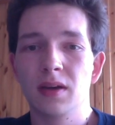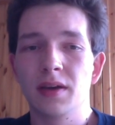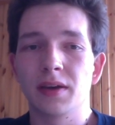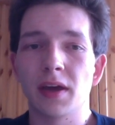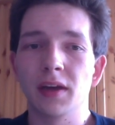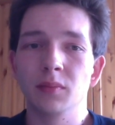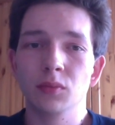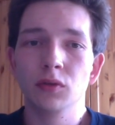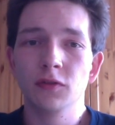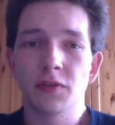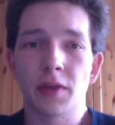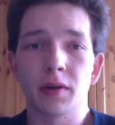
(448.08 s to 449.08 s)
getting
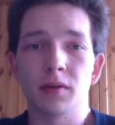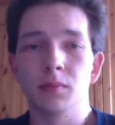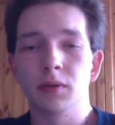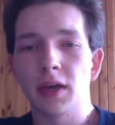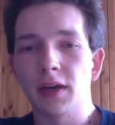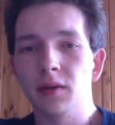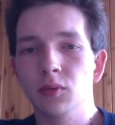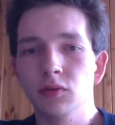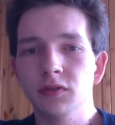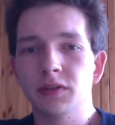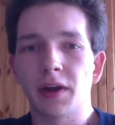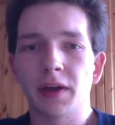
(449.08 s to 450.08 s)
moves
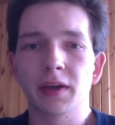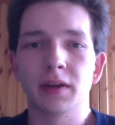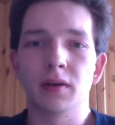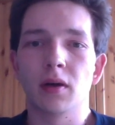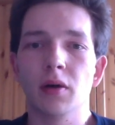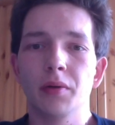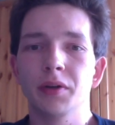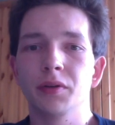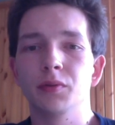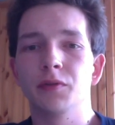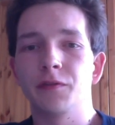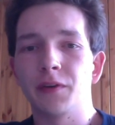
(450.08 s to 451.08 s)
that I can already
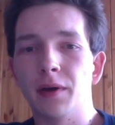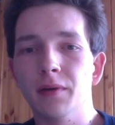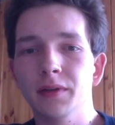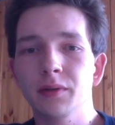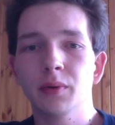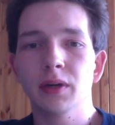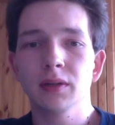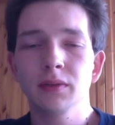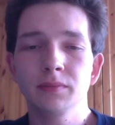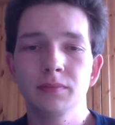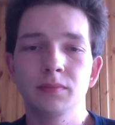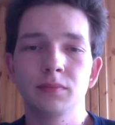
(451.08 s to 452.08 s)
do fairly well
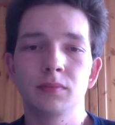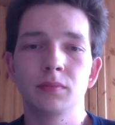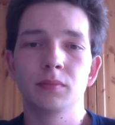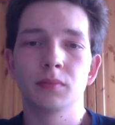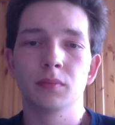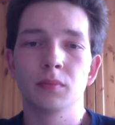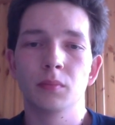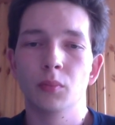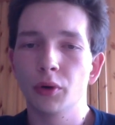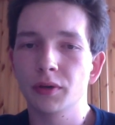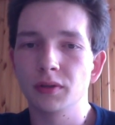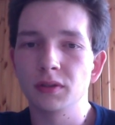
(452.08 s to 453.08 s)

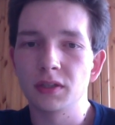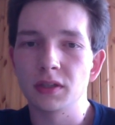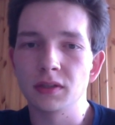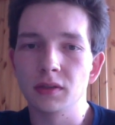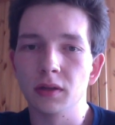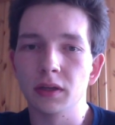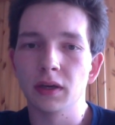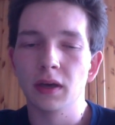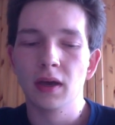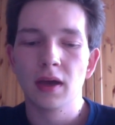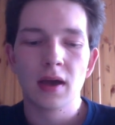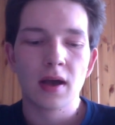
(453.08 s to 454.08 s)
more consistently,
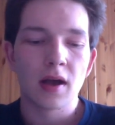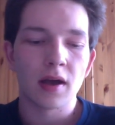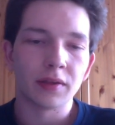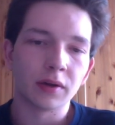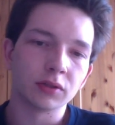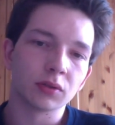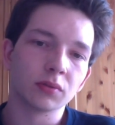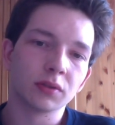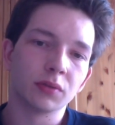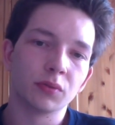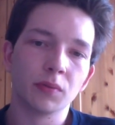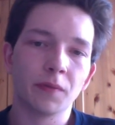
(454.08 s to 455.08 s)
and there's
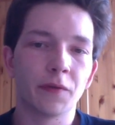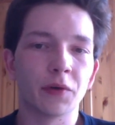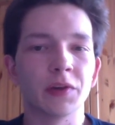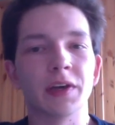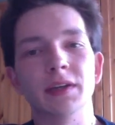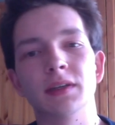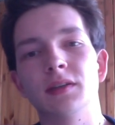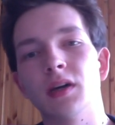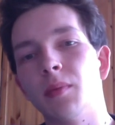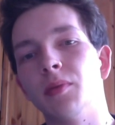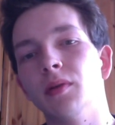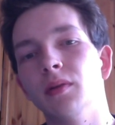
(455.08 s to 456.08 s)
only room for like a
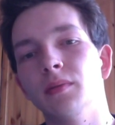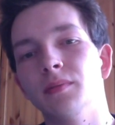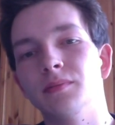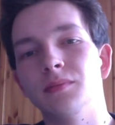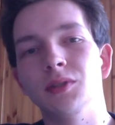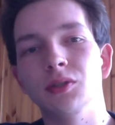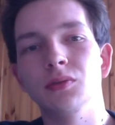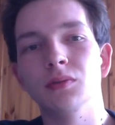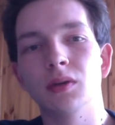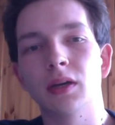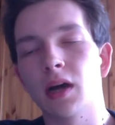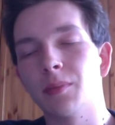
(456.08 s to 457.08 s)
couple
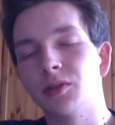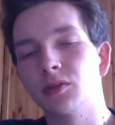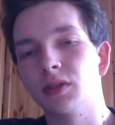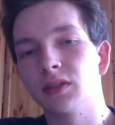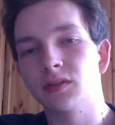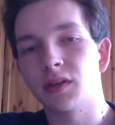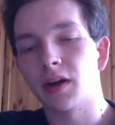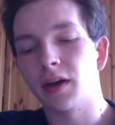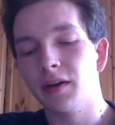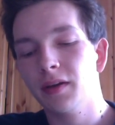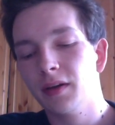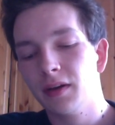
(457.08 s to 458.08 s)
tricks
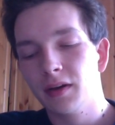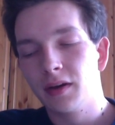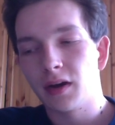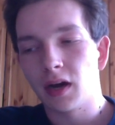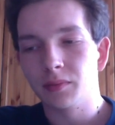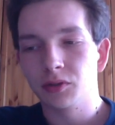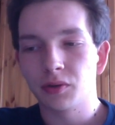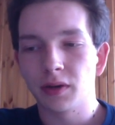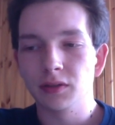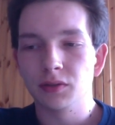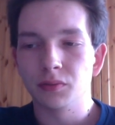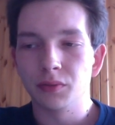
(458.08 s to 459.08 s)
that I'm
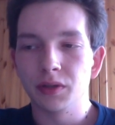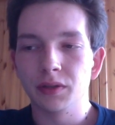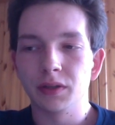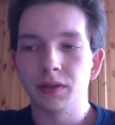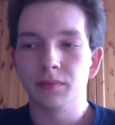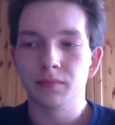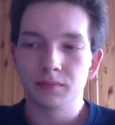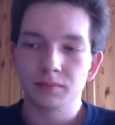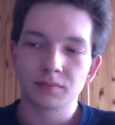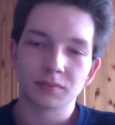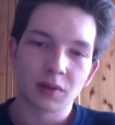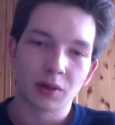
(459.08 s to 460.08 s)
trying to really
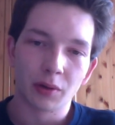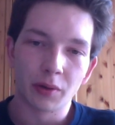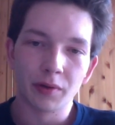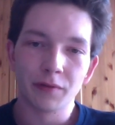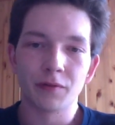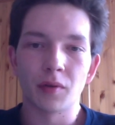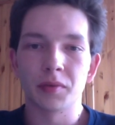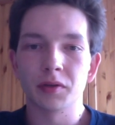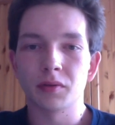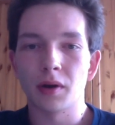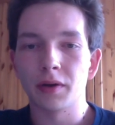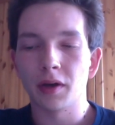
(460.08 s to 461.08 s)
learn from the
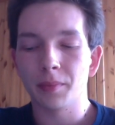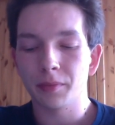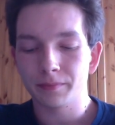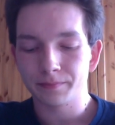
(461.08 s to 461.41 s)
ground up.